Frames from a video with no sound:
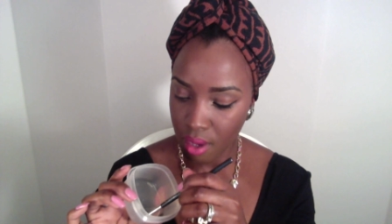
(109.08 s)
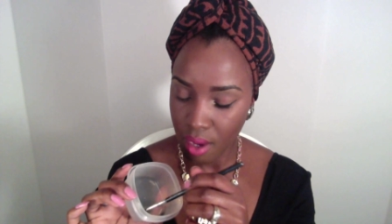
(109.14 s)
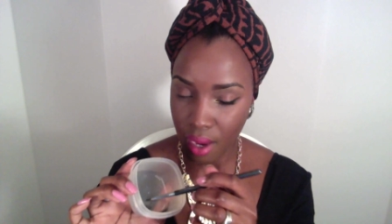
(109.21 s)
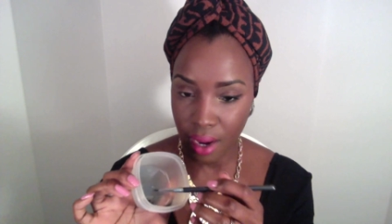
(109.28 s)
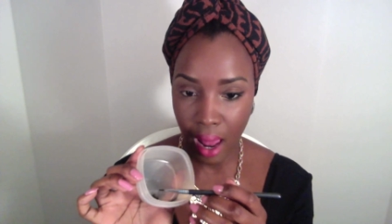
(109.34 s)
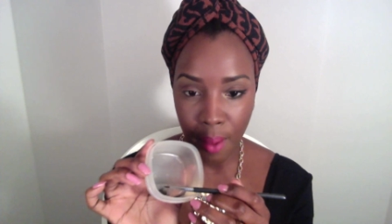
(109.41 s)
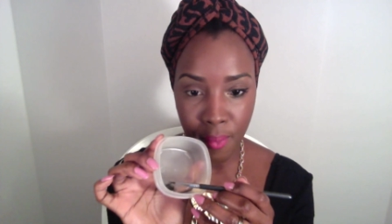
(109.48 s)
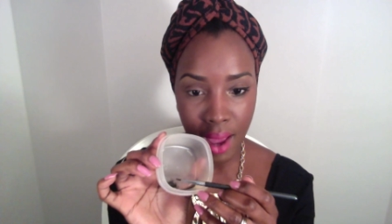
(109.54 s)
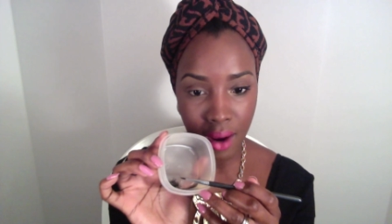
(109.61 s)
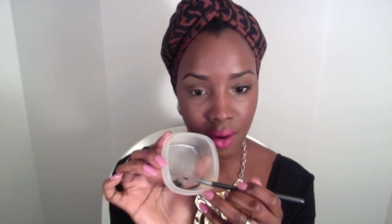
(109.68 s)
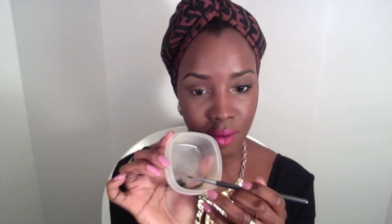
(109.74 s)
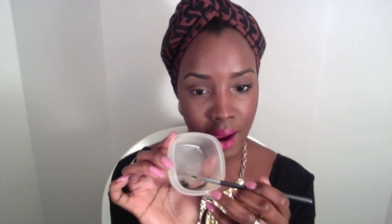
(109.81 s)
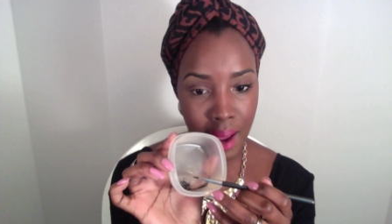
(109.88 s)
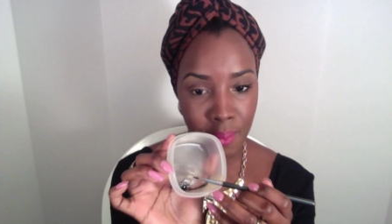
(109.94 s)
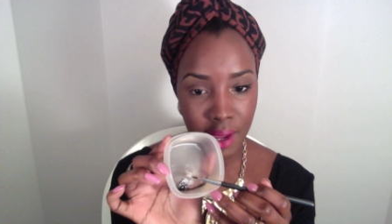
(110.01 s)
And I'm not
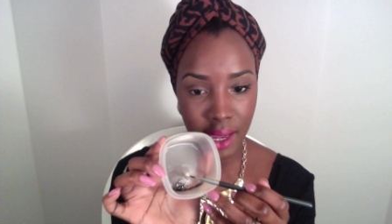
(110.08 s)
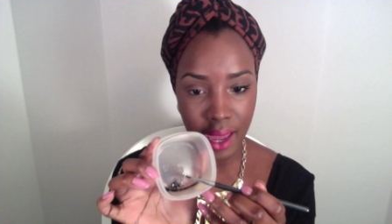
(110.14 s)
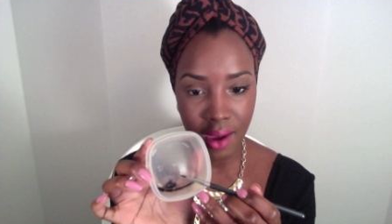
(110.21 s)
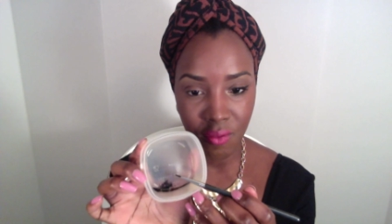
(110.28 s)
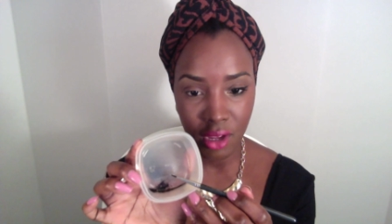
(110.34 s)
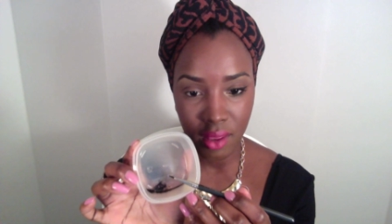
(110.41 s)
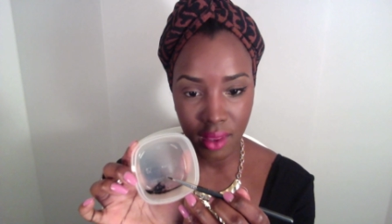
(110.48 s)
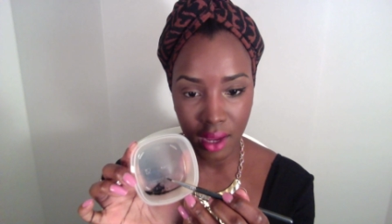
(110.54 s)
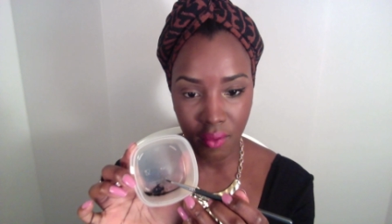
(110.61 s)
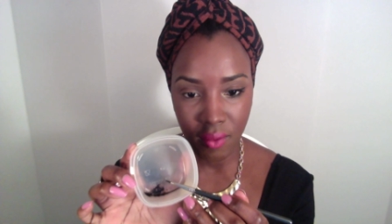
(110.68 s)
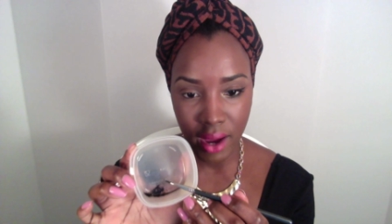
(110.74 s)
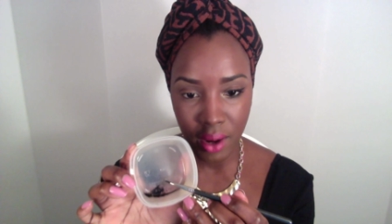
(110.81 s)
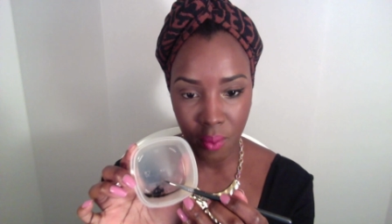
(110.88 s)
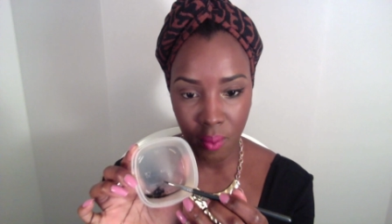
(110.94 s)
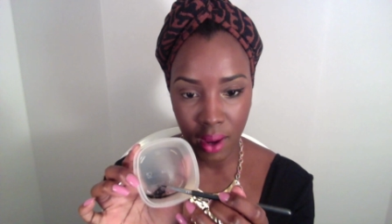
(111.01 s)
grabbing everything
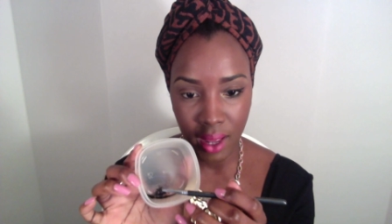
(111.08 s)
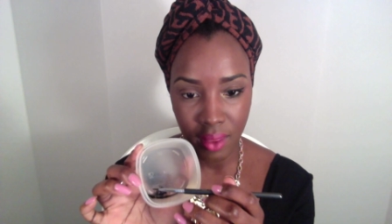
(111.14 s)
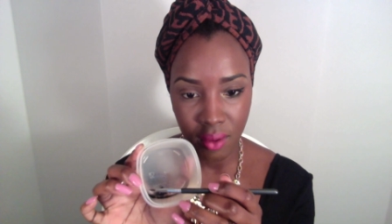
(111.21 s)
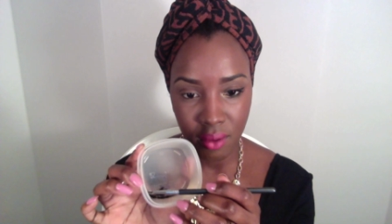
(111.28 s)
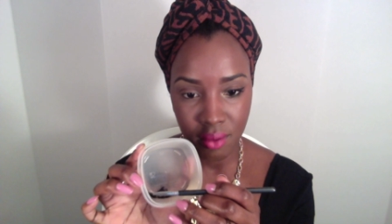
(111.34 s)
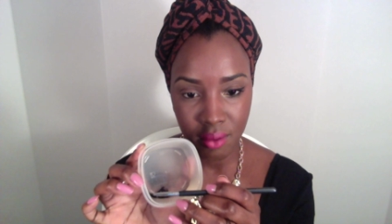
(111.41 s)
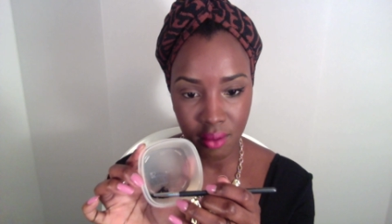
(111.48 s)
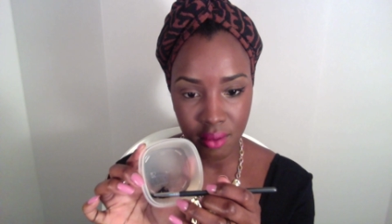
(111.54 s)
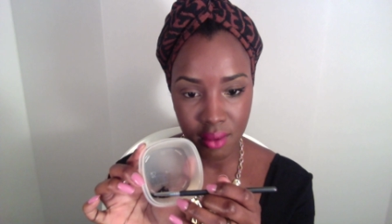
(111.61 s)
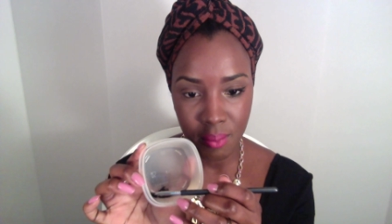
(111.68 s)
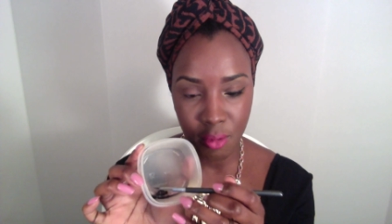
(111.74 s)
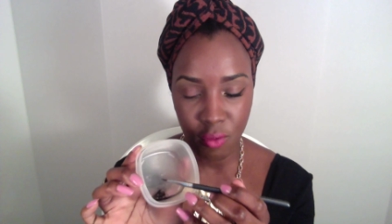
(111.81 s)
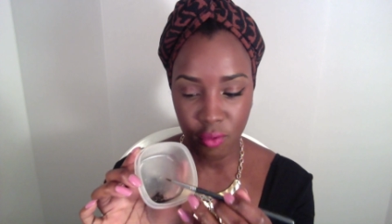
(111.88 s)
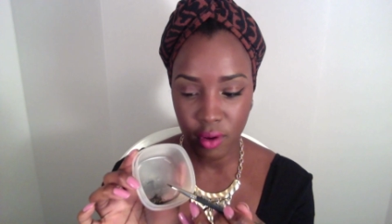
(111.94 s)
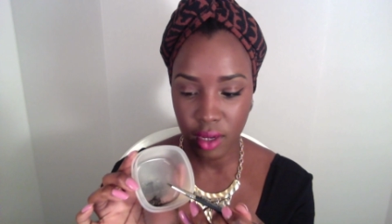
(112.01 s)
right away. There's still
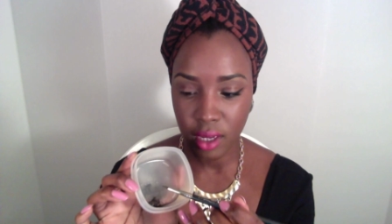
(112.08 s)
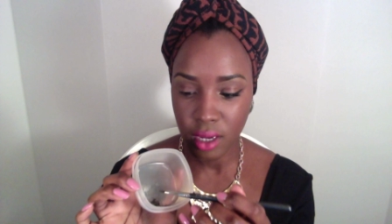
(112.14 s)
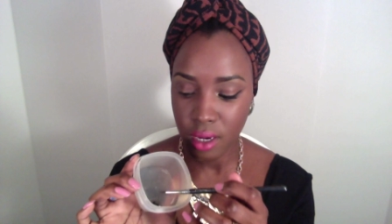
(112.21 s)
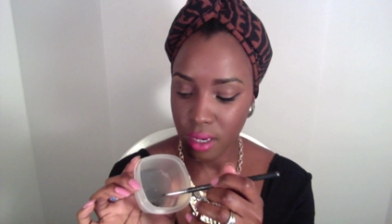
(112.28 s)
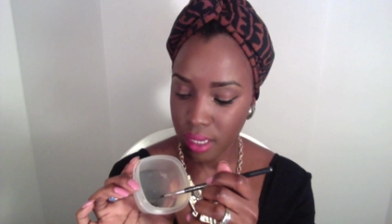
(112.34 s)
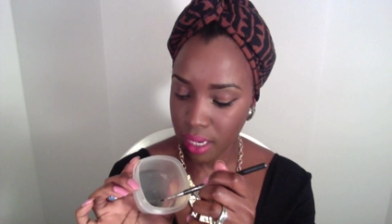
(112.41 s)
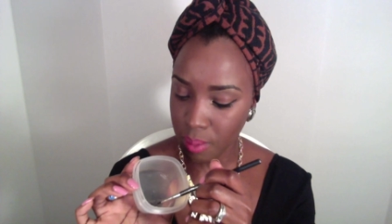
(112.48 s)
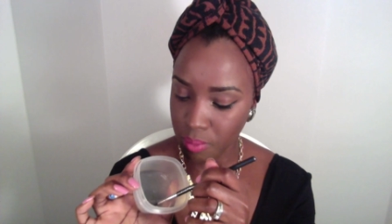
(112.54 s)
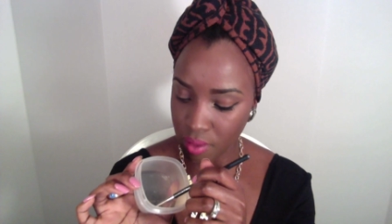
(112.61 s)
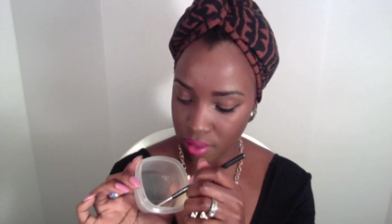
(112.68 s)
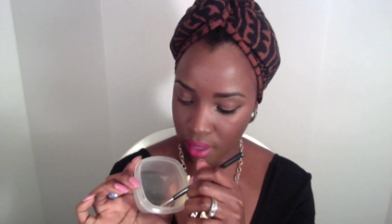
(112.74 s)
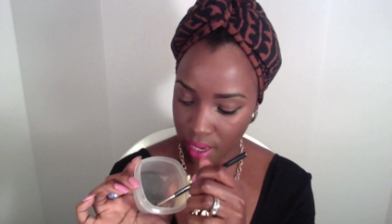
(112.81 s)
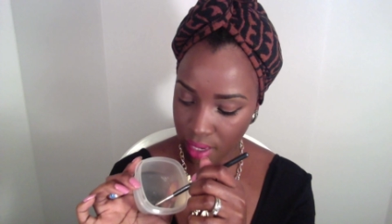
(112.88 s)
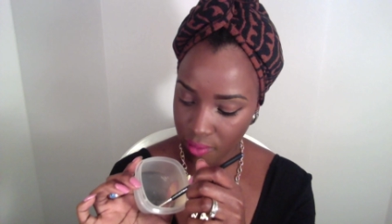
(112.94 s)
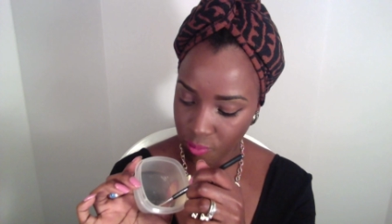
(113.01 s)
some over here, and I'm
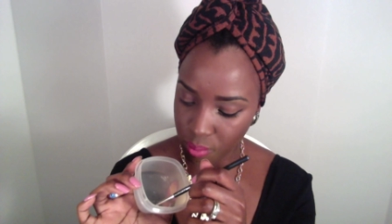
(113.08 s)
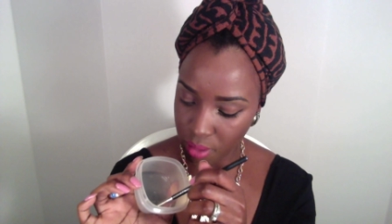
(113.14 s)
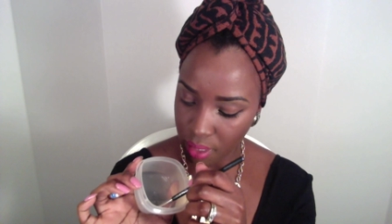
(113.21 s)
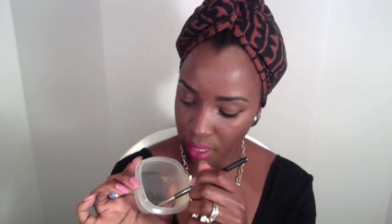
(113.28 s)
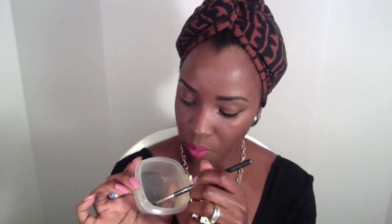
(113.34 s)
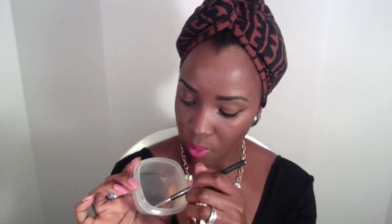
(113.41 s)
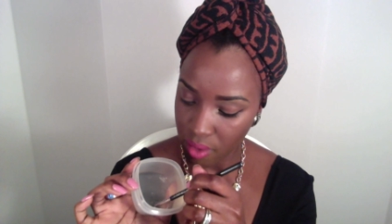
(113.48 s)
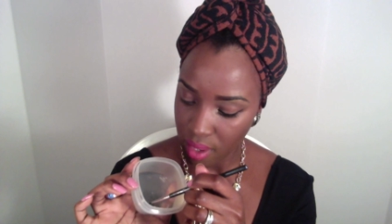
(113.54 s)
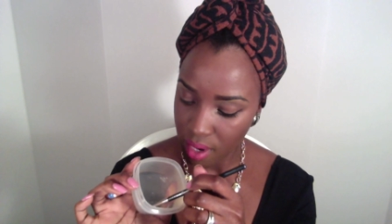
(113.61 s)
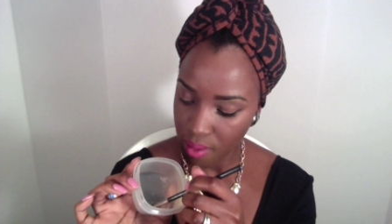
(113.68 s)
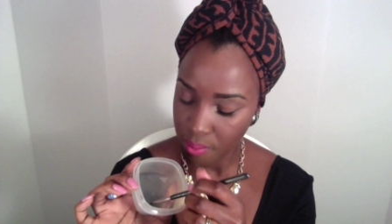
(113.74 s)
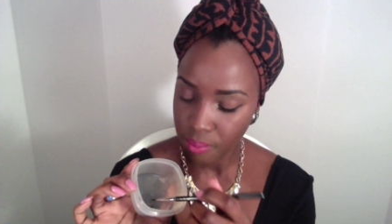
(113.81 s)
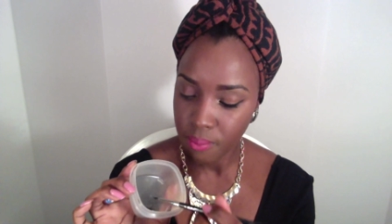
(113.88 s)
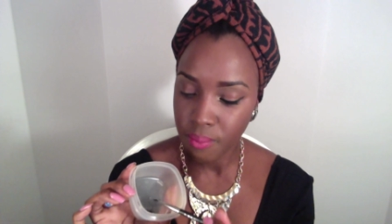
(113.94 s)
just kind of playing with it.